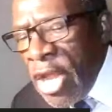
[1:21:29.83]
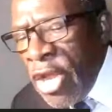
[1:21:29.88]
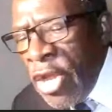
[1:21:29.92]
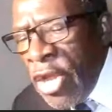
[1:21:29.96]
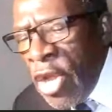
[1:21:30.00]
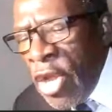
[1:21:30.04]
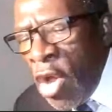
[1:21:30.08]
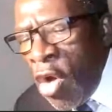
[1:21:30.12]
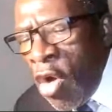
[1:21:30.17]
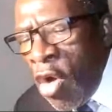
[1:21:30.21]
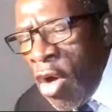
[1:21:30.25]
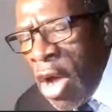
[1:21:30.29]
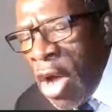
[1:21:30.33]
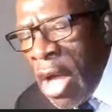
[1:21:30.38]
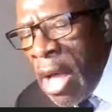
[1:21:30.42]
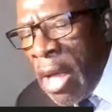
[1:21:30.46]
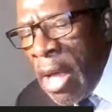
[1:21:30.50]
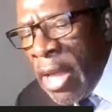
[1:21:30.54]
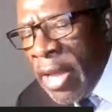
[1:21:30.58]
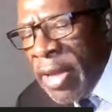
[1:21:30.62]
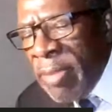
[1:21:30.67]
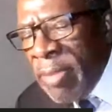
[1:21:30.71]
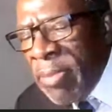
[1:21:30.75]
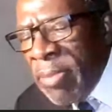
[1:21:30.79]

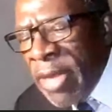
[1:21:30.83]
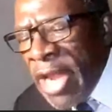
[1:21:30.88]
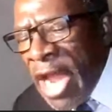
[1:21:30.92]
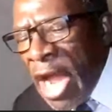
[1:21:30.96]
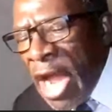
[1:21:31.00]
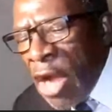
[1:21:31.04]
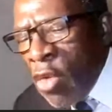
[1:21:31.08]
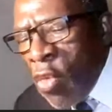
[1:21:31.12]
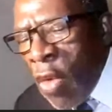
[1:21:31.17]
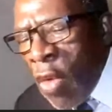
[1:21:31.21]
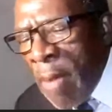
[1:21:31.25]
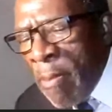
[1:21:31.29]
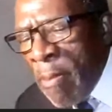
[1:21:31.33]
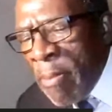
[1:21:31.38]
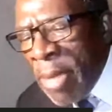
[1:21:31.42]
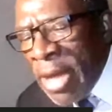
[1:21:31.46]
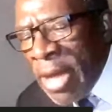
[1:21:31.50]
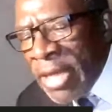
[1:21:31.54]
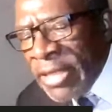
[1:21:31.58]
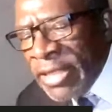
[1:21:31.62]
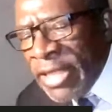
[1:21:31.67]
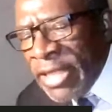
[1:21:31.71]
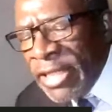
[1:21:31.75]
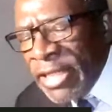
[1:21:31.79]
Noah
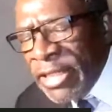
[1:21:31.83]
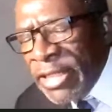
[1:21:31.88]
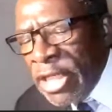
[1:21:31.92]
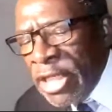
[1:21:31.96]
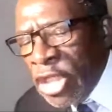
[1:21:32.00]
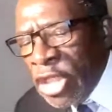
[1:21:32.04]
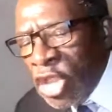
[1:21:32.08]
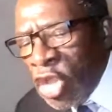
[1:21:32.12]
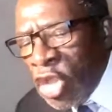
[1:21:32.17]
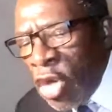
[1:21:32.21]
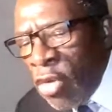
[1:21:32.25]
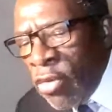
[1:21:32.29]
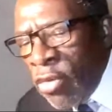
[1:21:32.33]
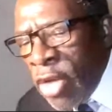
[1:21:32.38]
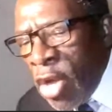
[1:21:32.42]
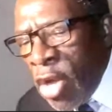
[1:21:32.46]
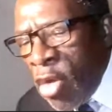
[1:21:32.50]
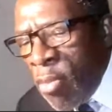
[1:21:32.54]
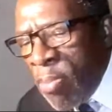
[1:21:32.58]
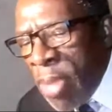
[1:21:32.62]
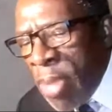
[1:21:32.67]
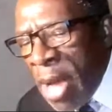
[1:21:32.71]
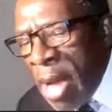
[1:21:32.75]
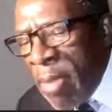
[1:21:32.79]
Nakwamba says in Chongwe,
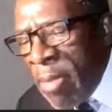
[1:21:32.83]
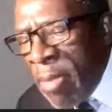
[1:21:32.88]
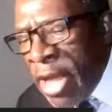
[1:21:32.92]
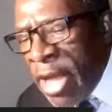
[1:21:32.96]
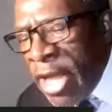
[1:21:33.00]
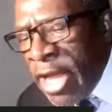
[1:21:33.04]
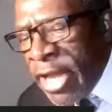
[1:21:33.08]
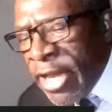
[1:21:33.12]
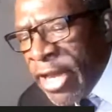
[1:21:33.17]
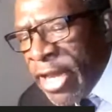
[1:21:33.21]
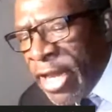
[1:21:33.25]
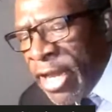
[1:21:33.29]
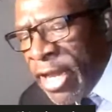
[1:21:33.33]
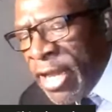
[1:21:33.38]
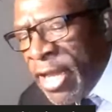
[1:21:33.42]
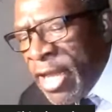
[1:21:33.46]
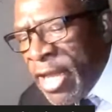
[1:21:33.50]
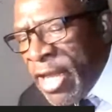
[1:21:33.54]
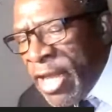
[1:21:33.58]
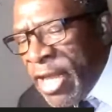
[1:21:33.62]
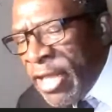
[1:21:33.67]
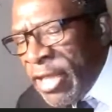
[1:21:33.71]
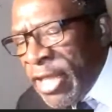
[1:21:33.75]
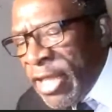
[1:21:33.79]
Obama area,
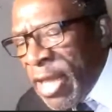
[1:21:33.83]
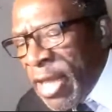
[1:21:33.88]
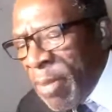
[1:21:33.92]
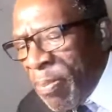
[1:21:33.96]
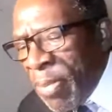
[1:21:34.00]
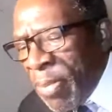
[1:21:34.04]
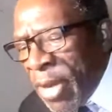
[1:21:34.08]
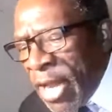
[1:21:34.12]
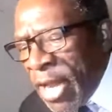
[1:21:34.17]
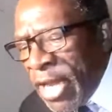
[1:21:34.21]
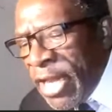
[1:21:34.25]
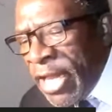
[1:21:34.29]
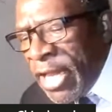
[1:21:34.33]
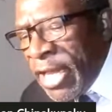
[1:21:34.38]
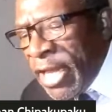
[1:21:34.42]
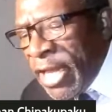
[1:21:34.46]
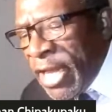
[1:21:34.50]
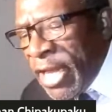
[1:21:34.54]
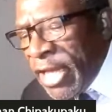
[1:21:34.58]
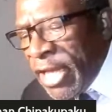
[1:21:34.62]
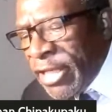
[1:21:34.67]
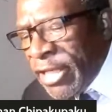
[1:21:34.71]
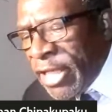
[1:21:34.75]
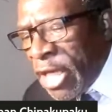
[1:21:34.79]
they are
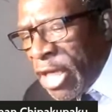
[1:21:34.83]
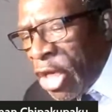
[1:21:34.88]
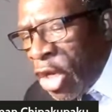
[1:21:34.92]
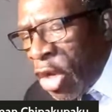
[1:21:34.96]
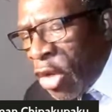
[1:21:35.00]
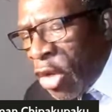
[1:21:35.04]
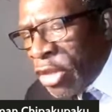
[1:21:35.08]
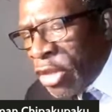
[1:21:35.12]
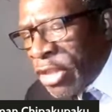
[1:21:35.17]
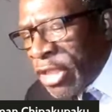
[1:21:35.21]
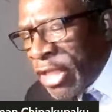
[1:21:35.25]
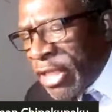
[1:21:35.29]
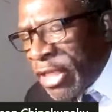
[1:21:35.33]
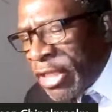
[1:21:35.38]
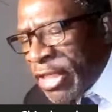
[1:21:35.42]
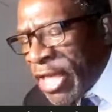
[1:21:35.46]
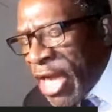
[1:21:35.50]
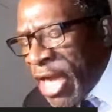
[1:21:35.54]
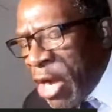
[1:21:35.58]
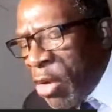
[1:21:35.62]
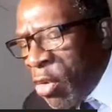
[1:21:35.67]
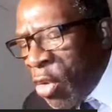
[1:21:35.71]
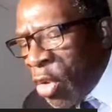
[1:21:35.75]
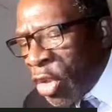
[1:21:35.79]
planning at a lodge and
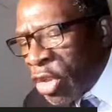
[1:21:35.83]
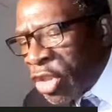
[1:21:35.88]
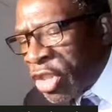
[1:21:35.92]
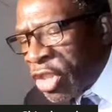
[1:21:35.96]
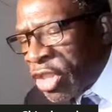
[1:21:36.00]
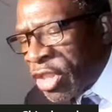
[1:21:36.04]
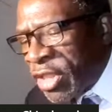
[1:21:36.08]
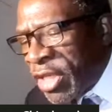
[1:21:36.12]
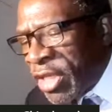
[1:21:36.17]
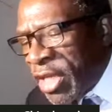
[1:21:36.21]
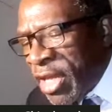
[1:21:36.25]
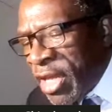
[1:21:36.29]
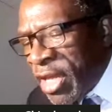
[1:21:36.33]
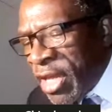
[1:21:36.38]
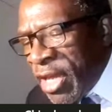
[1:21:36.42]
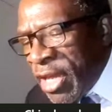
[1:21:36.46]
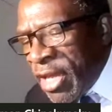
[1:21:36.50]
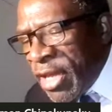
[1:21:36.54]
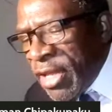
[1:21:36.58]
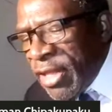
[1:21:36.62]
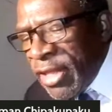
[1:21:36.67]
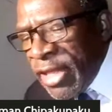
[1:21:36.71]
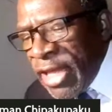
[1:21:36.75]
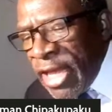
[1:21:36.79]
car wash.
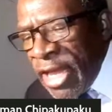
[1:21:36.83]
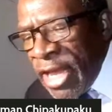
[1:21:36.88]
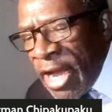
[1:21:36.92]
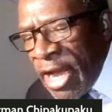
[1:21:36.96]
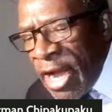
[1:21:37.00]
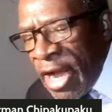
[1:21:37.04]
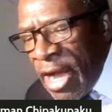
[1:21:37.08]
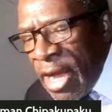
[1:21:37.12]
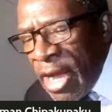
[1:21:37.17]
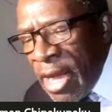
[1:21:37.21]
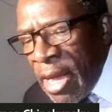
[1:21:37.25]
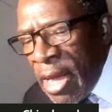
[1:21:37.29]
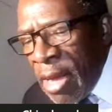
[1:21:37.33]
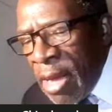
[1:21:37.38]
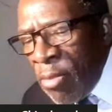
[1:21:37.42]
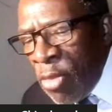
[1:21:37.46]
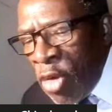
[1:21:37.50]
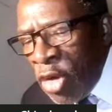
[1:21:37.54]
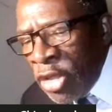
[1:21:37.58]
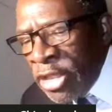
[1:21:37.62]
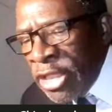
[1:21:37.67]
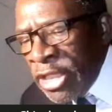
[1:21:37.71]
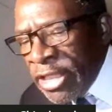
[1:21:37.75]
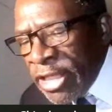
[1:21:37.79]
They are
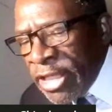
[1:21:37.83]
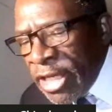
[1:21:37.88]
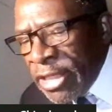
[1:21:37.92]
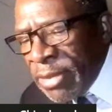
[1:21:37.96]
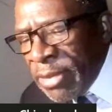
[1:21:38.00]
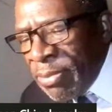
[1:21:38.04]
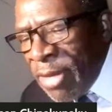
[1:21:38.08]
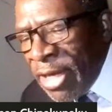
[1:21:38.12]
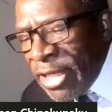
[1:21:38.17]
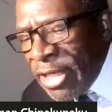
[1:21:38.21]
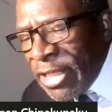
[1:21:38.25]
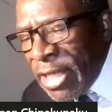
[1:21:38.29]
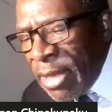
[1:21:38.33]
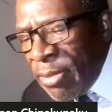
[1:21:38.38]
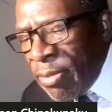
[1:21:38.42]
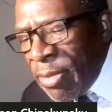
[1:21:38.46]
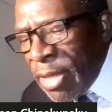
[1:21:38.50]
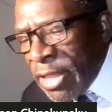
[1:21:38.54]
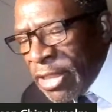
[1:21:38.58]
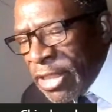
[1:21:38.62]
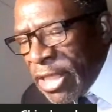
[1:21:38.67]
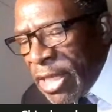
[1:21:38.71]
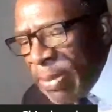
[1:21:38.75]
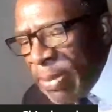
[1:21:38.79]
monitored. Madam
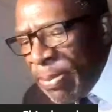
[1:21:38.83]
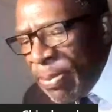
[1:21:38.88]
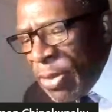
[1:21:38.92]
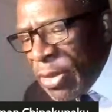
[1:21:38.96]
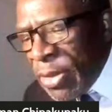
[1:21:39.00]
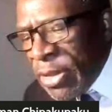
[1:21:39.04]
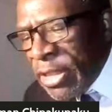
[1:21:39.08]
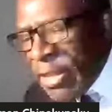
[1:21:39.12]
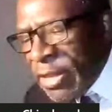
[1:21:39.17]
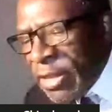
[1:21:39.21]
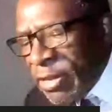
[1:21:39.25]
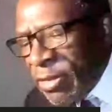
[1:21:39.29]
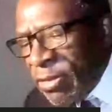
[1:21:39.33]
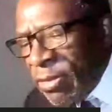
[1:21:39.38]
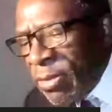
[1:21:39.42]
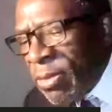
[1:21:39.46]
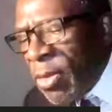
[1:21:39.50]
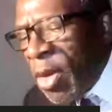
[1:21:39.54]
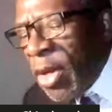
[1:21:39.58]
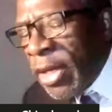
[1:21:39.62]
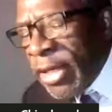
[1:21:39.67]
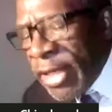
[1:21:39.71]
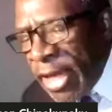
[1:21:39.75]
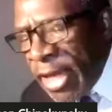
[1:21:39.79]
must say,
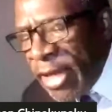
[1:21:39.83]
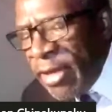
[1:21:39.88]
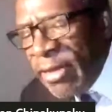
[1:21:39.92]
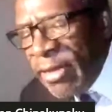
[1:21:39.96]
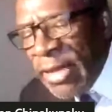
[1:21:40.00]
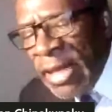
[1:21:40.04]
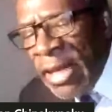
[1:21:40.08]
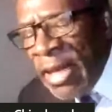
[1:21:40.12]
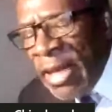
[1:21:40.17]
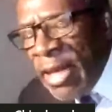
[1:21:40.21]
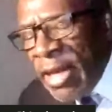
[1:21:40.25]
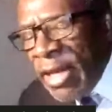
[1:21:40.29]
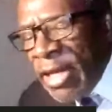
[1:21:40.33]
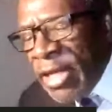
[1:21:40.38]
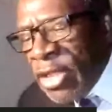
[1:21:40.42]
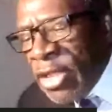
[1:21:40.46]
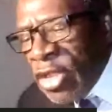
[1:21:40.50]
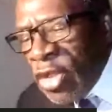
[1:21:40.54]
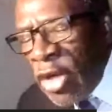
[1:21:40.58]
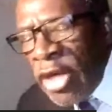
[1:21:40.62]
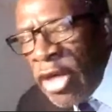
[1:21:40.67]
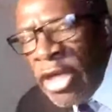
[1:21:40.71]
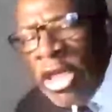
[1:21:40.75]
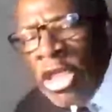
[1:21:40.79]
okay.
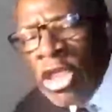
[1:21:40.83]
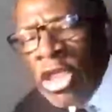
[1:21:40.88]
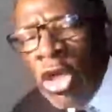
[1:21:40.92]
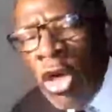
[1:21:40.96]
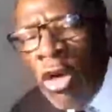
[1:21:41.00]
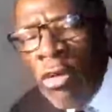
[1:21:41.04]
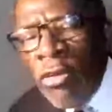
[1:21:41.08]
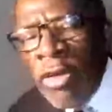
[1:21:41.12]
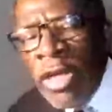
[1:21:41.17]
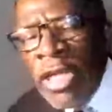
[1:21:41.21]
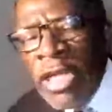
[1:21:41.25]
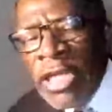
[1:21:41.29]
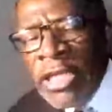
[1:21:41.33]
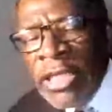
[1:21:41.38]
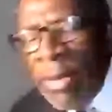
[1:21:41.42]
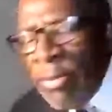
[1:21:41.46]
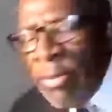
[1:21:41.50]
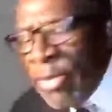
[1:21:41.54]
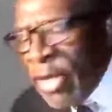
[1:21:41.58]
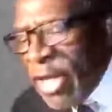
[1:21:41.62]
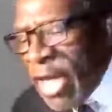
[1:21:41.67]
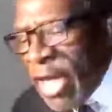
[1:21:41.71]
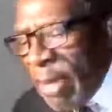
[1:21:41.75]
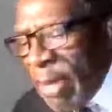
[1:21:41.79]
So in Chongwe, there's
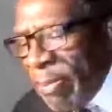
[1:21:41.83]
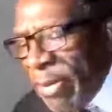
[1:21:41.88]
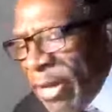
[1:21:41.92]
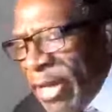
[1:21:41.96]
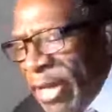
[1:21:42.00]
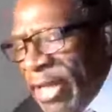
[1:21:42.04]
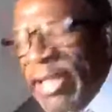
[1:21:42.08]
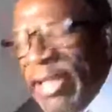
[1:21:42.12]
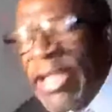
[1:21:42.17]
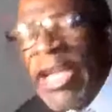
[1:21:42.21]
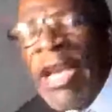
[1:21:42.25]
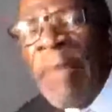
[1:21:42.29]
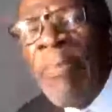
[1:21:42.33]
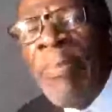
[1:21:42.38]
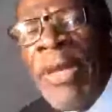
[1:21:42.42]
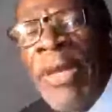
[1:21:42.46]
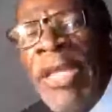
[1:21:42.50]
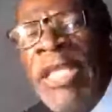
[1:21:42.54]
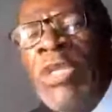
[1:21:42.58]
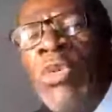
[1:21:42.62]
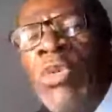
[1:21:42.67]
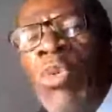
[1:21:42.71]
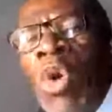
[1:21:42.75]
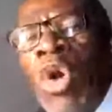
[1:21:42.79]
something happening there.
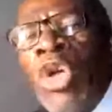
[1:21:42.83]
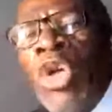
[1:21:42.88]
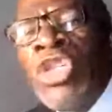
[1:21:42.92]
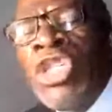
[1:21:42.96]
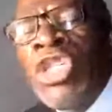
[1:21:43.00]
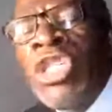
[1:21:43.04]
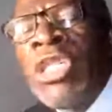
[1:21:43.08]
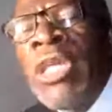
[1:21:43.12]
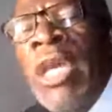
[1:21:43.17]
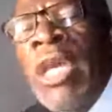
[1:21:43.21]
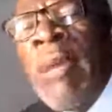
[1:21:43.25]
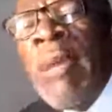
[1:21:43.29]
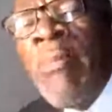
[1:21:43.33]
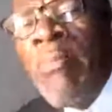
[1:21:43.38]
Please watch.